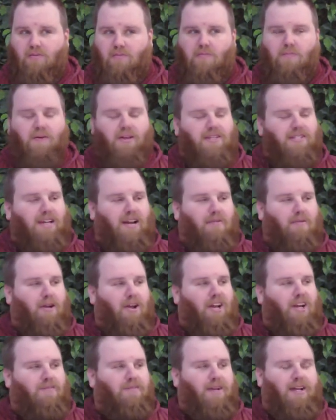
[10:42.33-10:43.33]
But it's
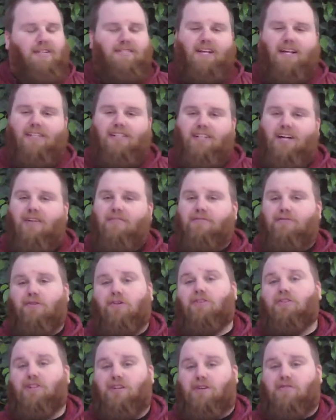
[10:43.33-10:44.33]
ironic because I love
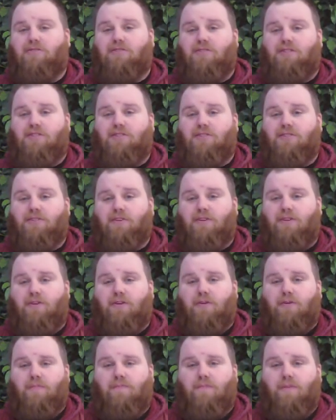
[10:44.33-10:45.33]
roller coasters.
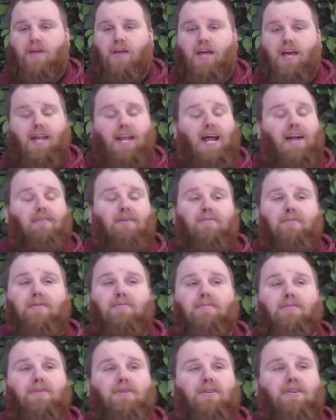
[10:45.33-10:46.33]
And I
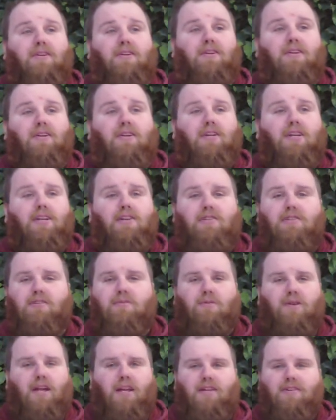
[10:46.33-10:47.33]
remember
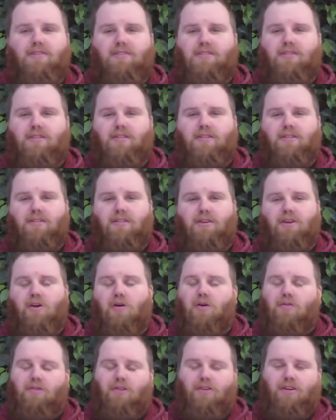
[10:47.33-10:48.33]
when I used to
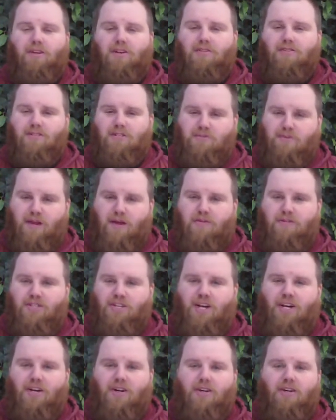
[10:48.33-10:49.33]
go on roller coasters when I was
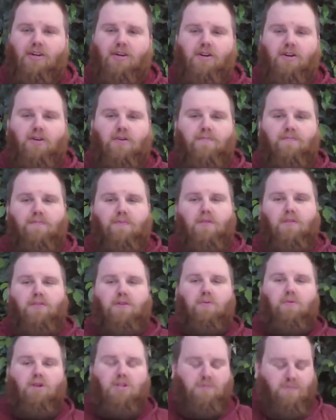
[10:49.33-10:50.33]
younger,
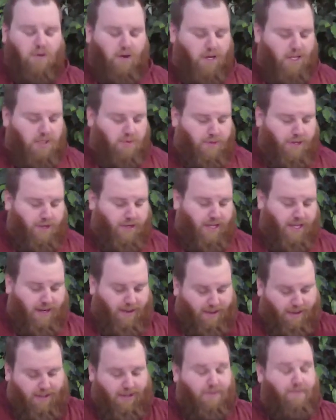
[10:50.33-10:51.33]
the worst part is when you get
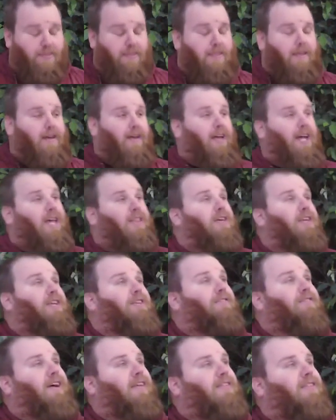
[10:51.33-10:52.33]
on and then
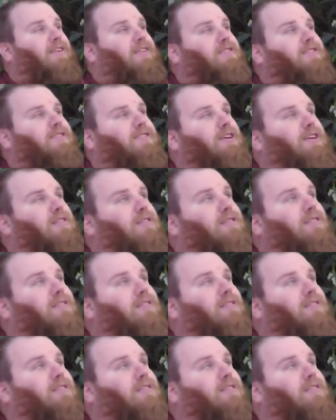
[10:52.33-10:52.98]
you've got the slow